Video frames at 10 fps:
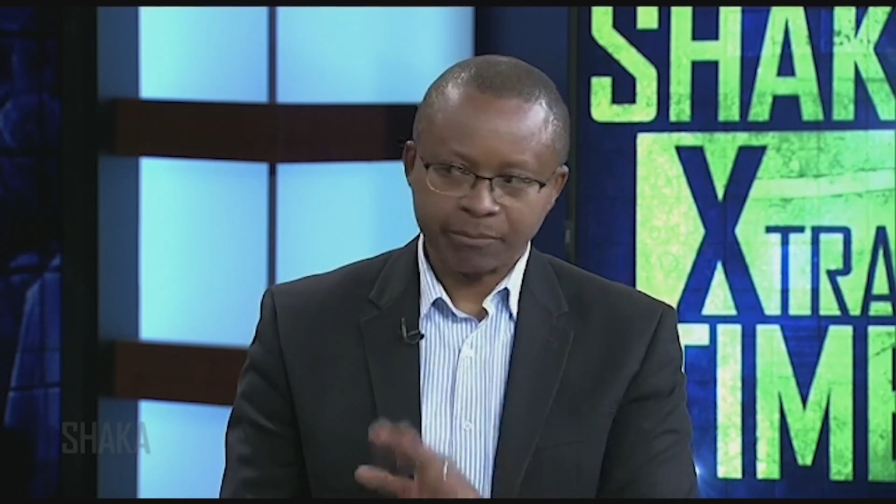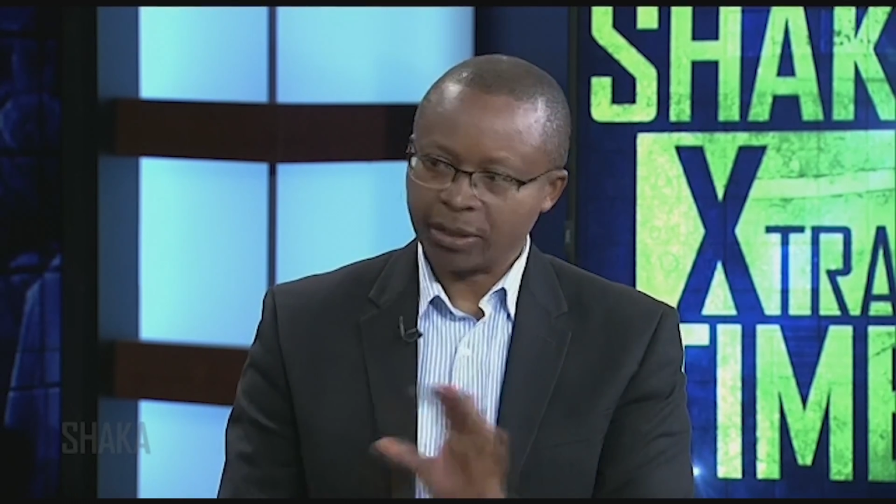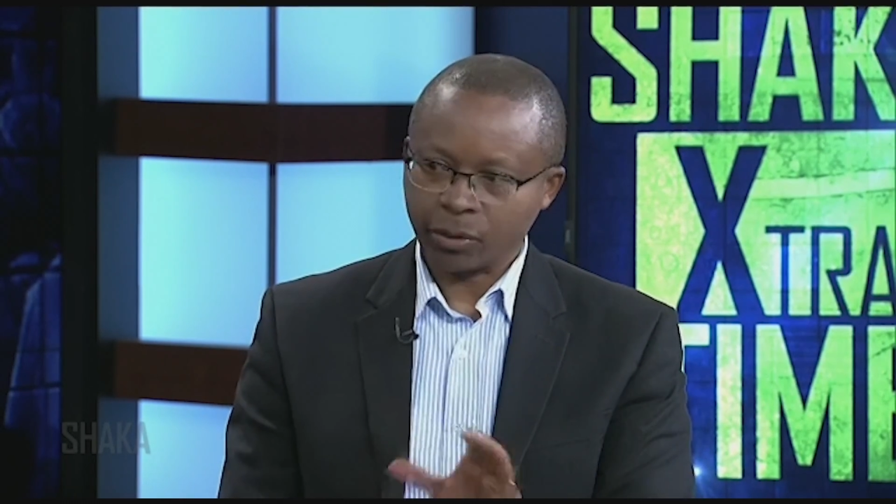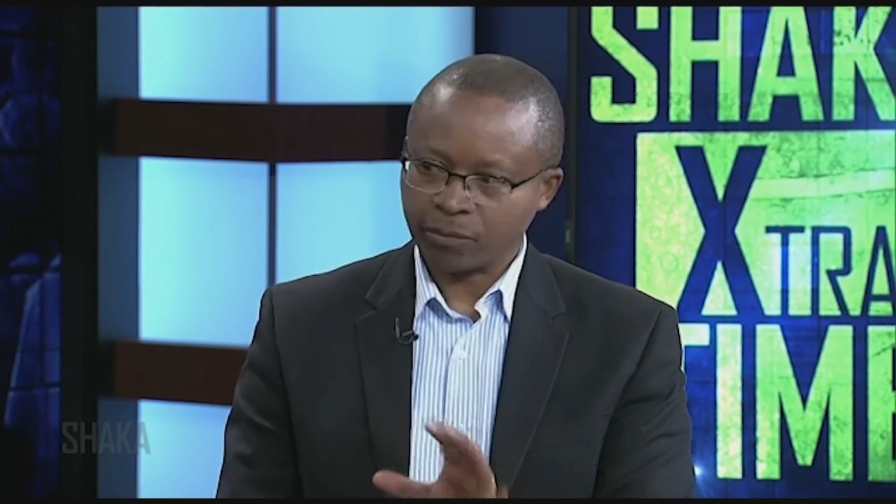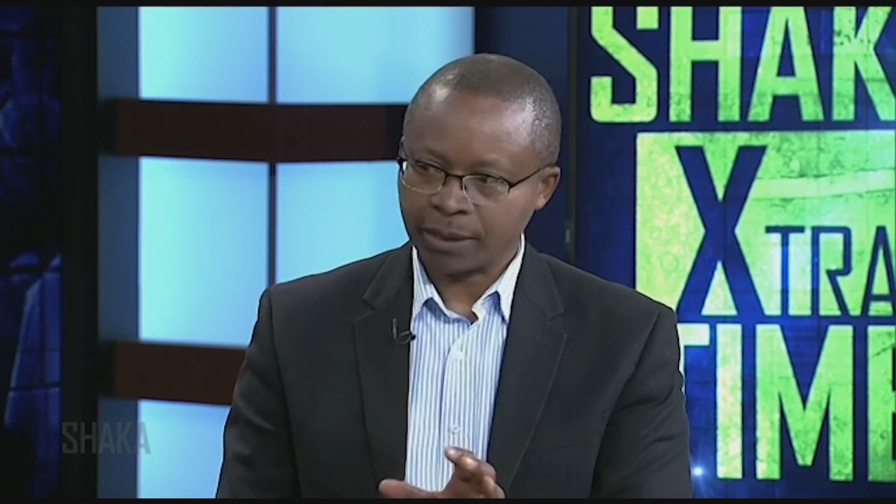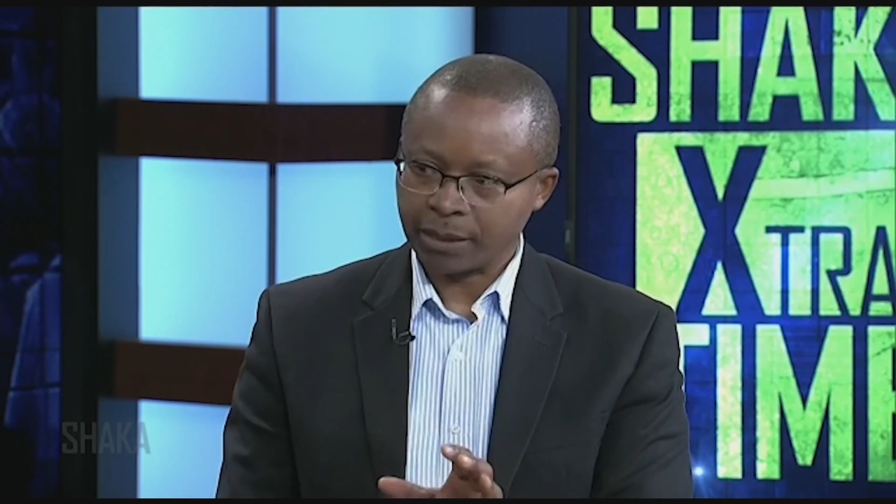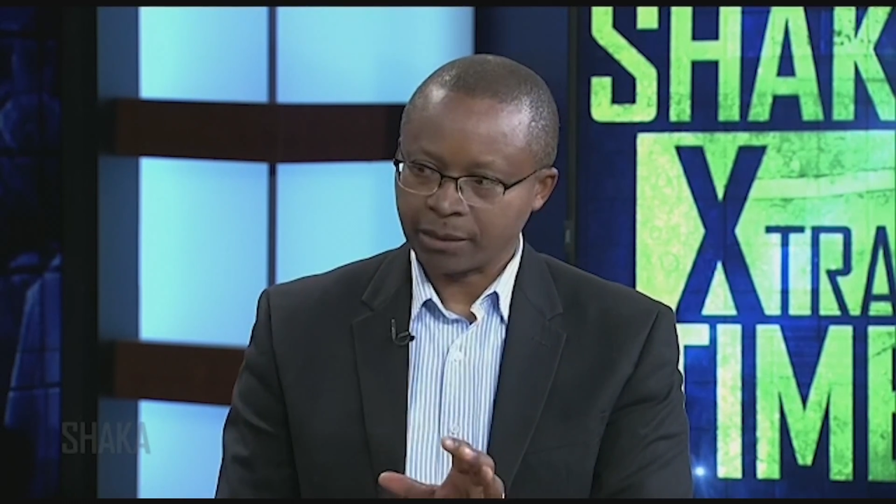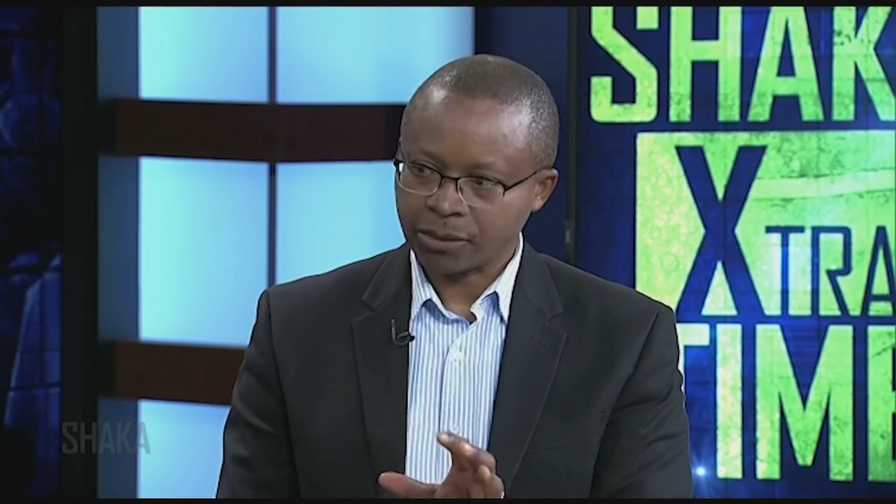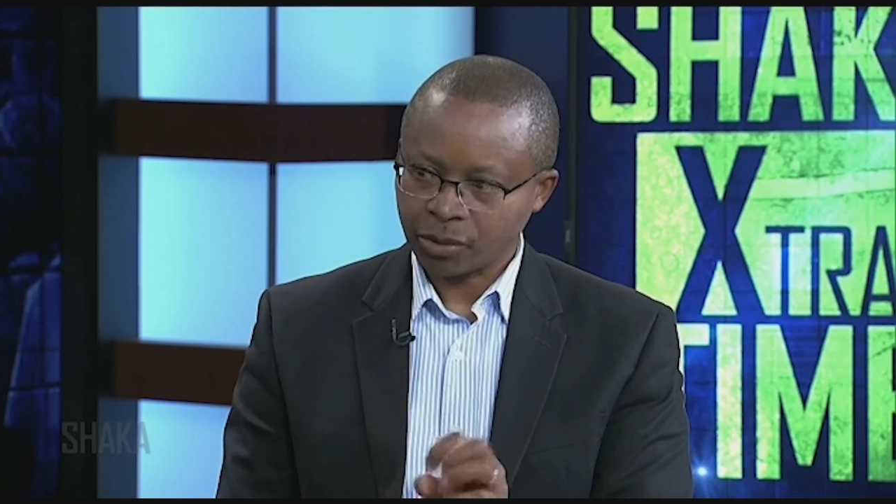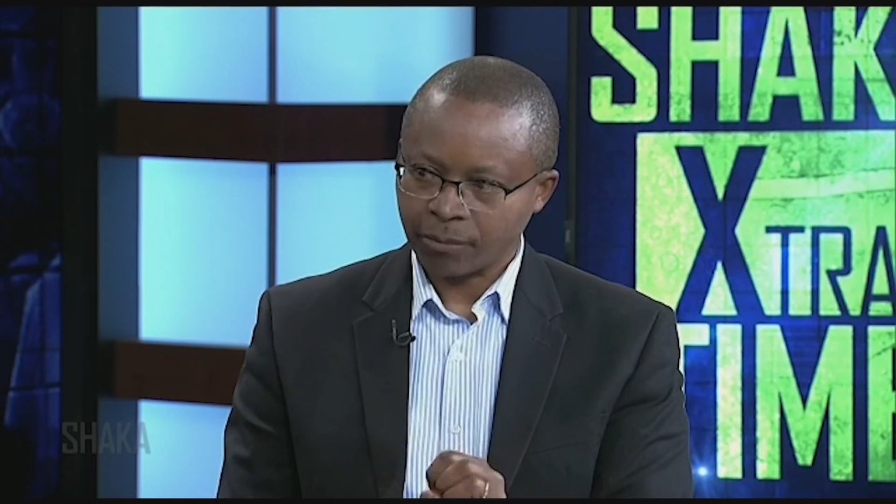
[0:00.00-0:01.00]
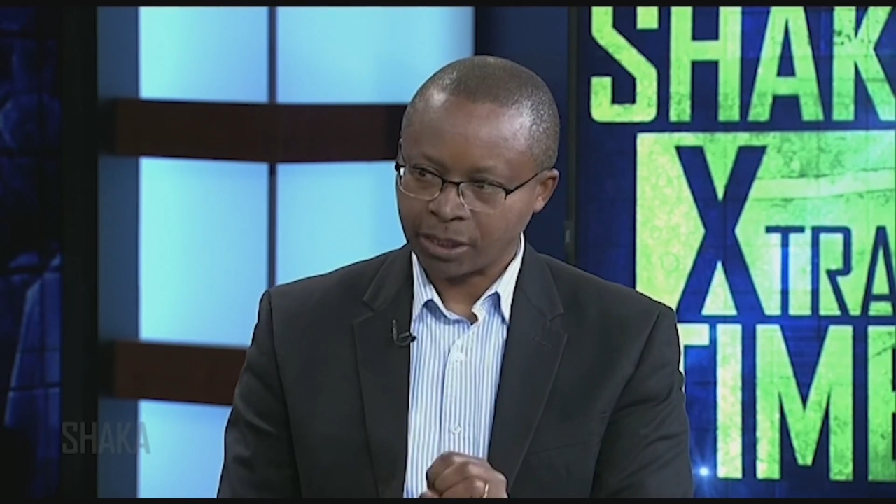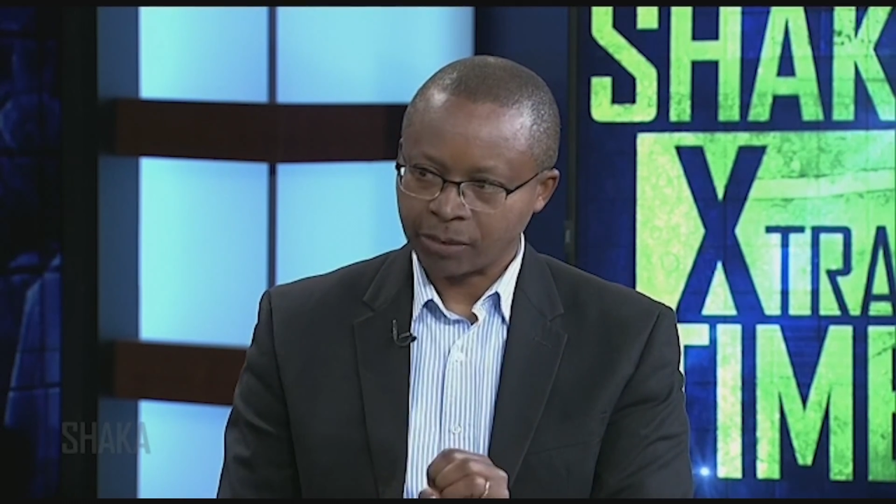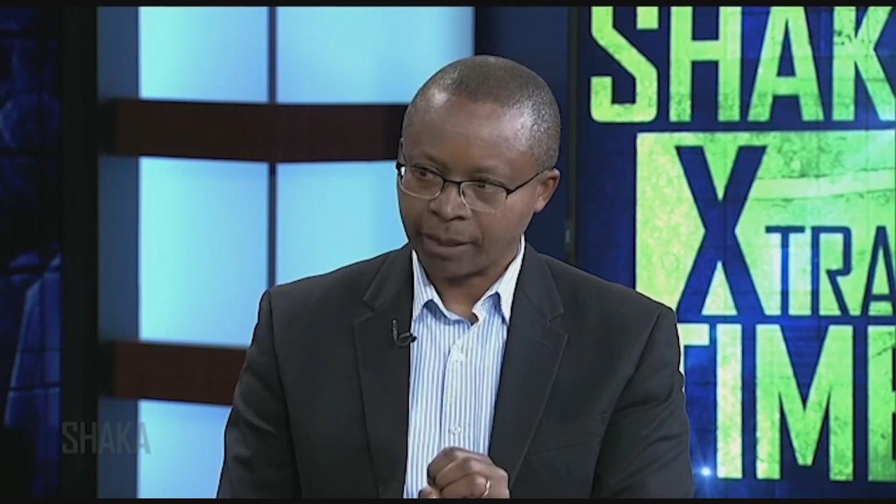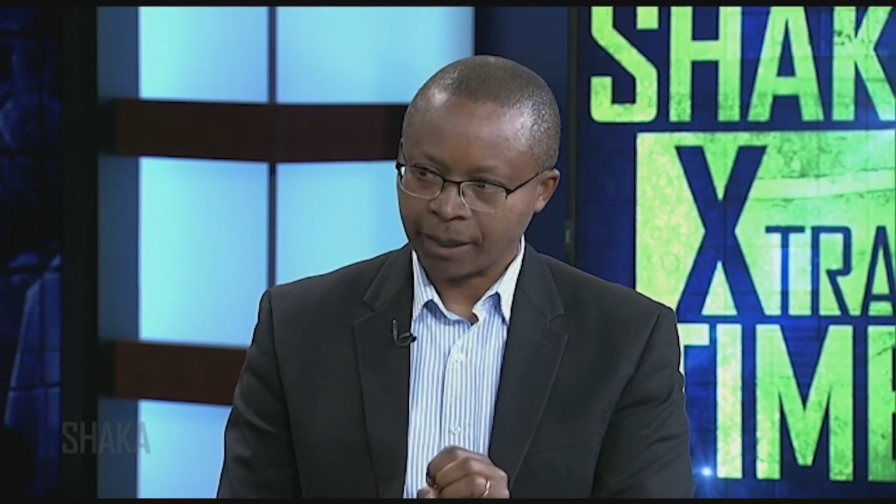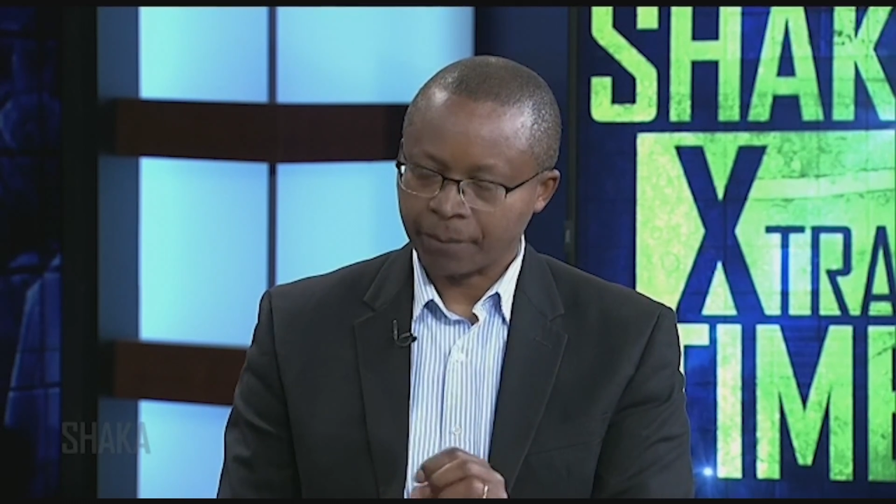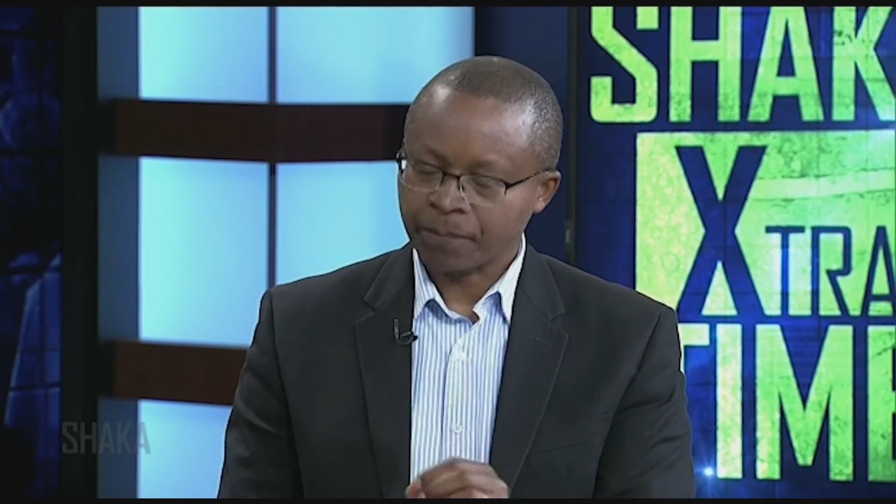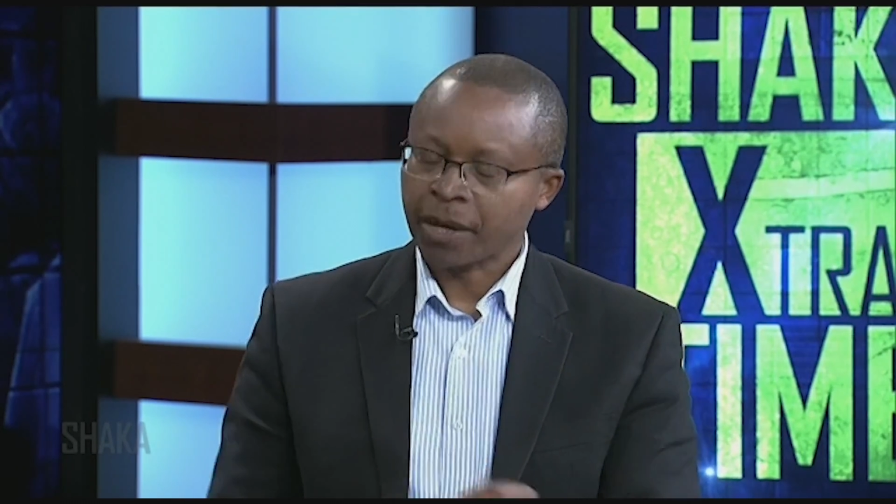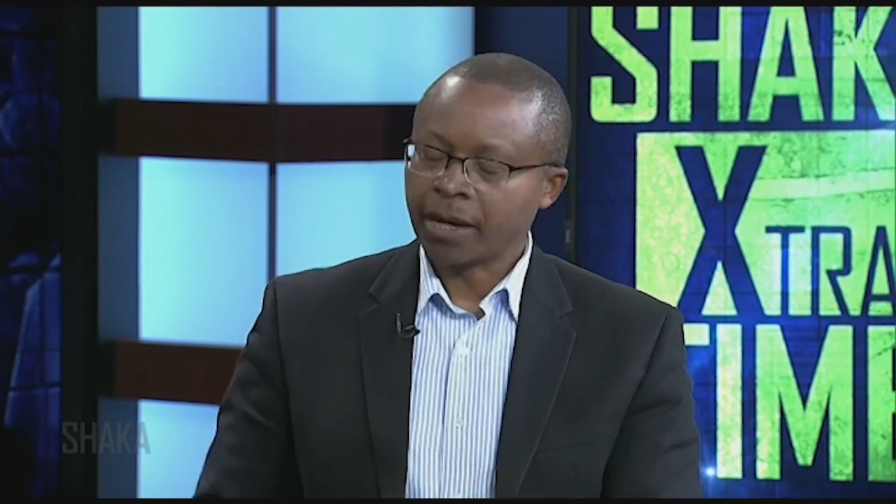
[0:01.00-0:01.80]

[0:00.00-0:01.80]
that may not be so much money.